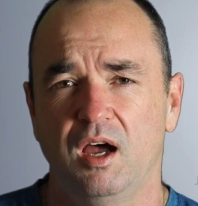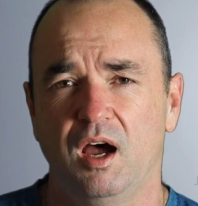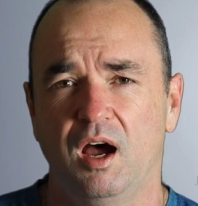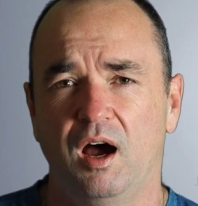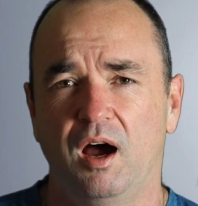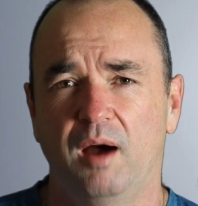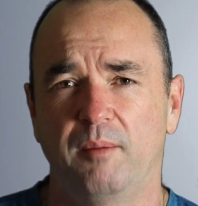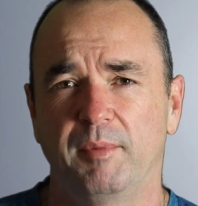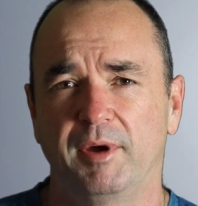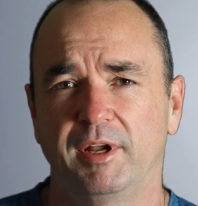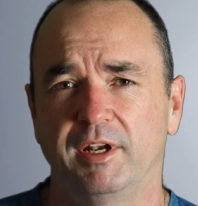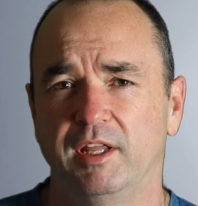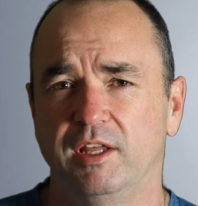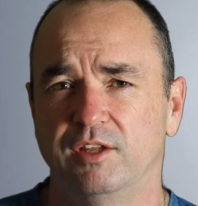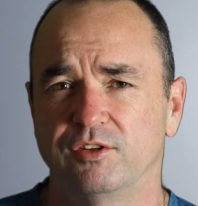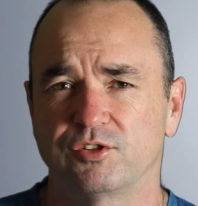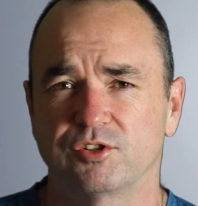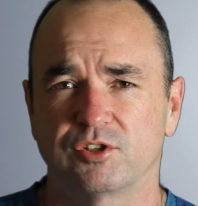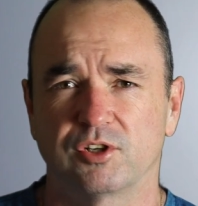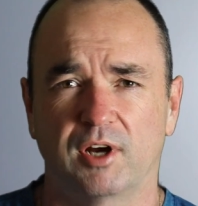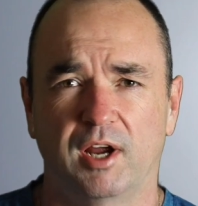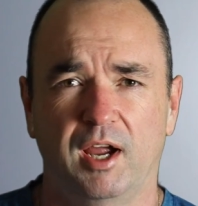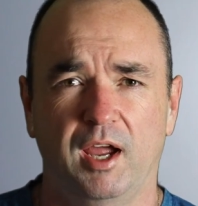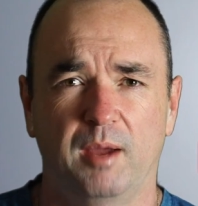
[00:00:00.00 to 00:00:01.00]
I'm on
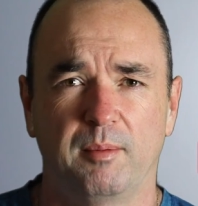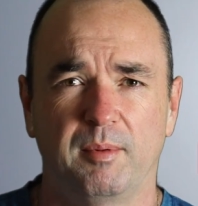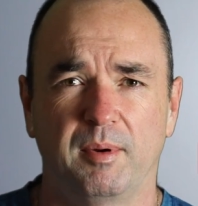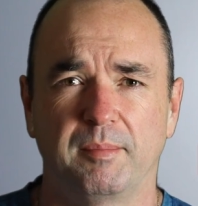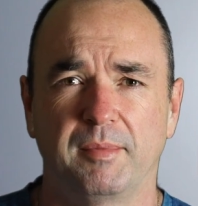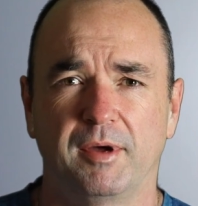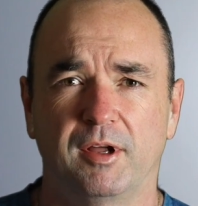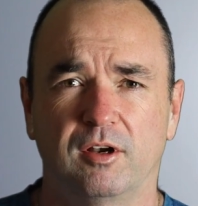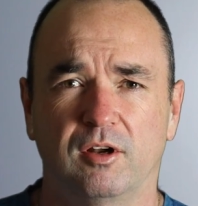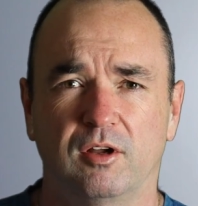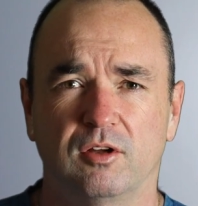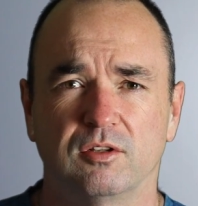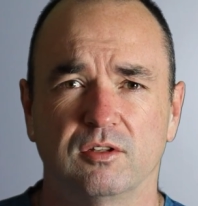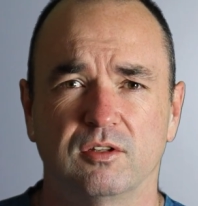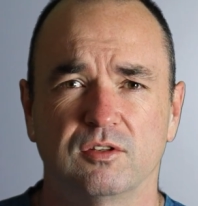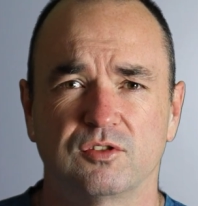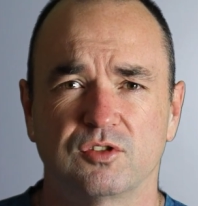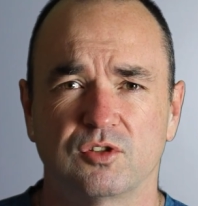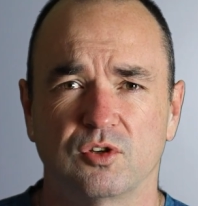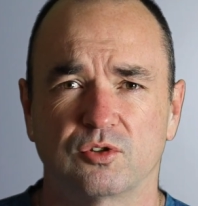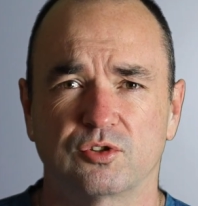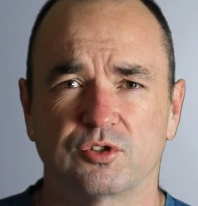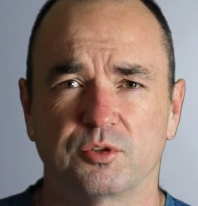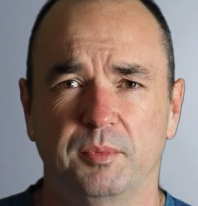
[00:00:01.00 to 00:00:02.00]
Instagram. I'm on all the
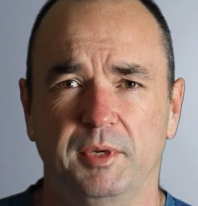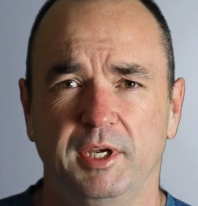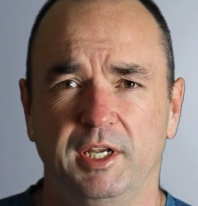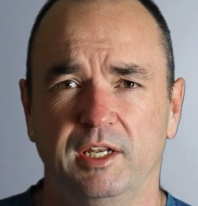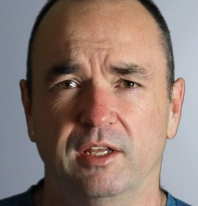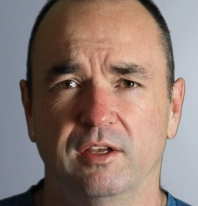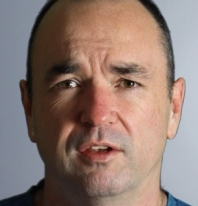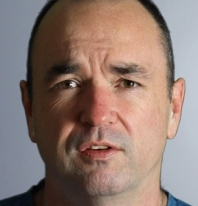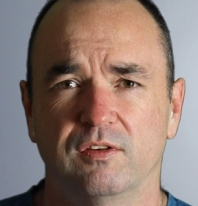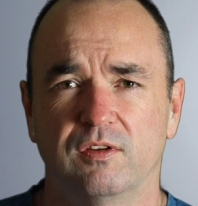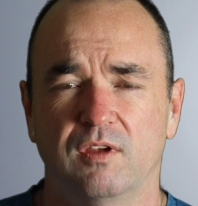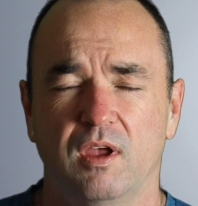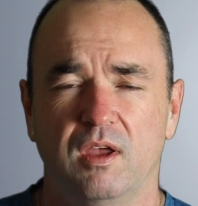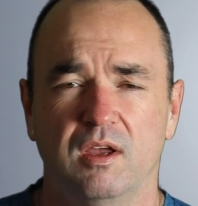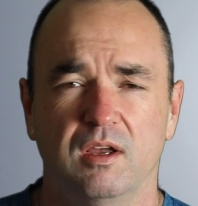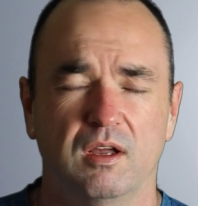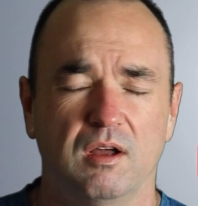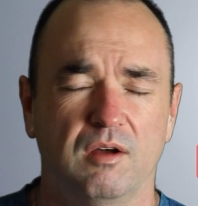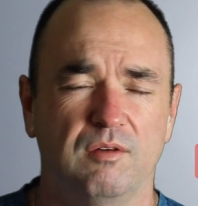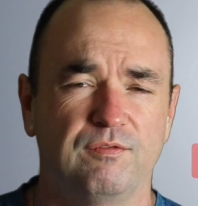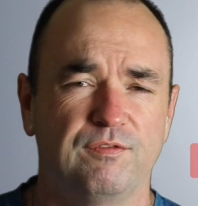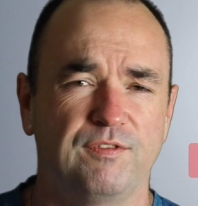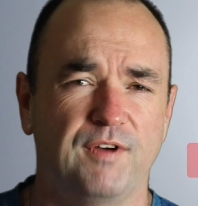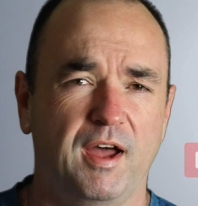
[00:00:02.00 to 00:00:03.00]
social medias.
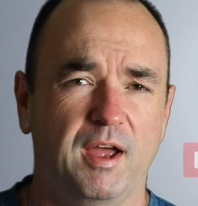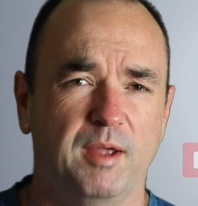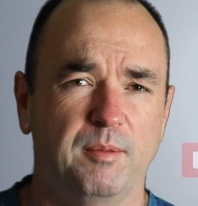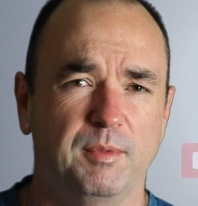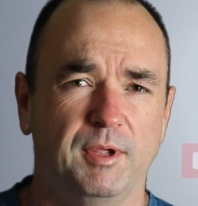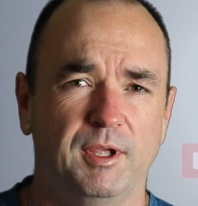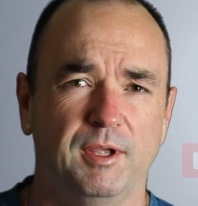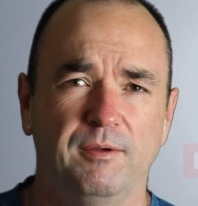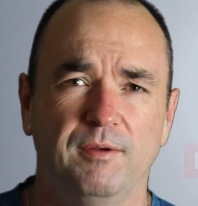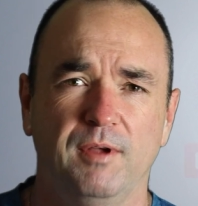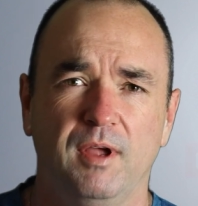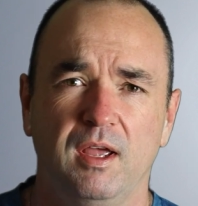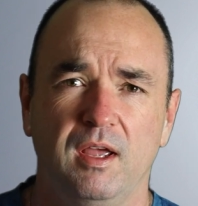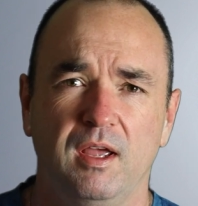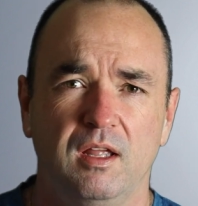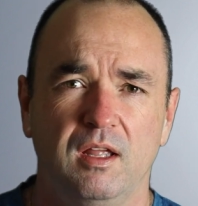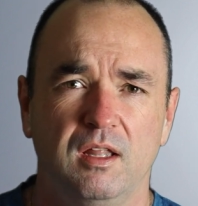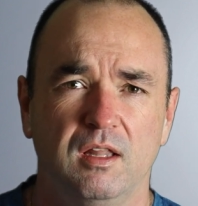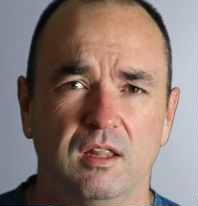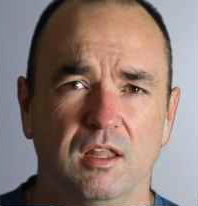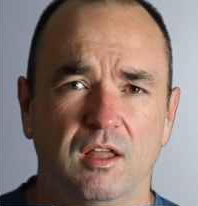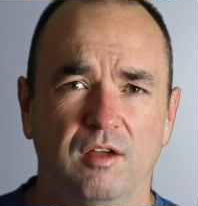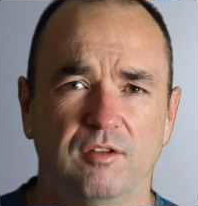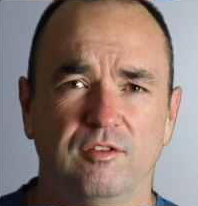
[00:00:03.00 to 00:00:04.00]
Come find me.
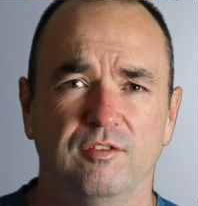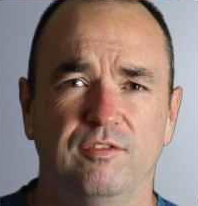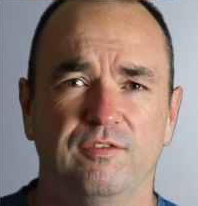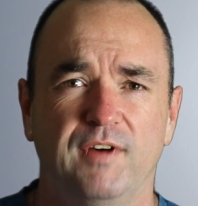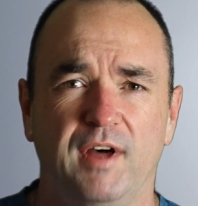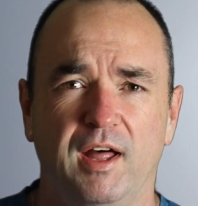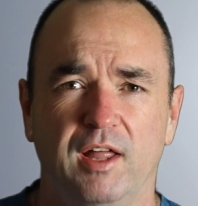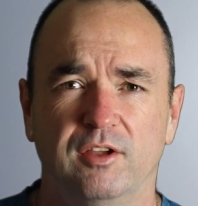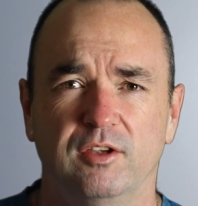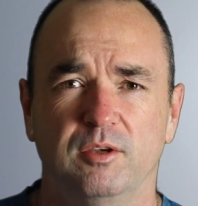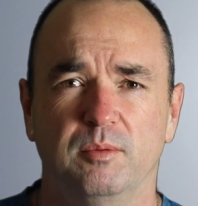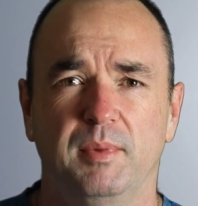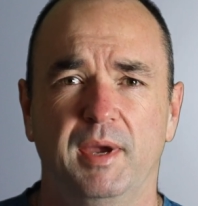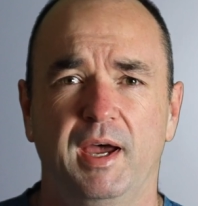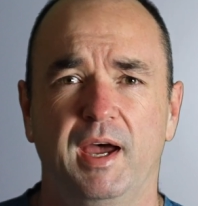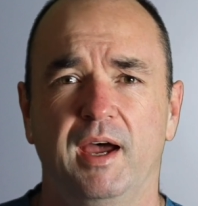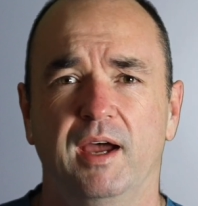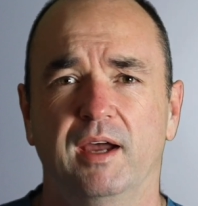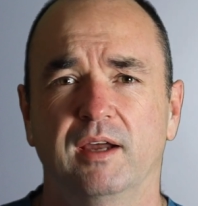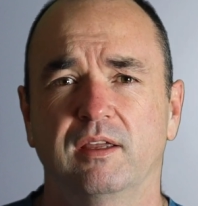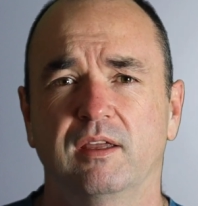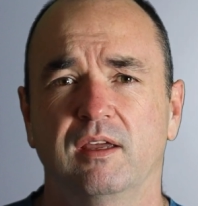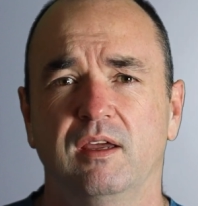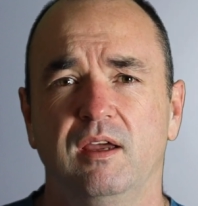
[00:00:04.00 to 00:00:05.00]
Love to follow you
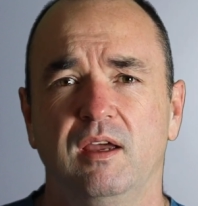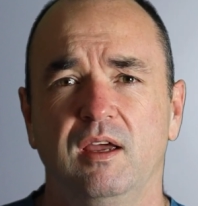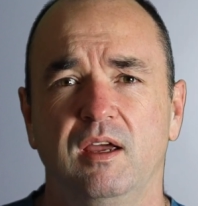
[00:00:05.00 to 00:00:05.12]
back.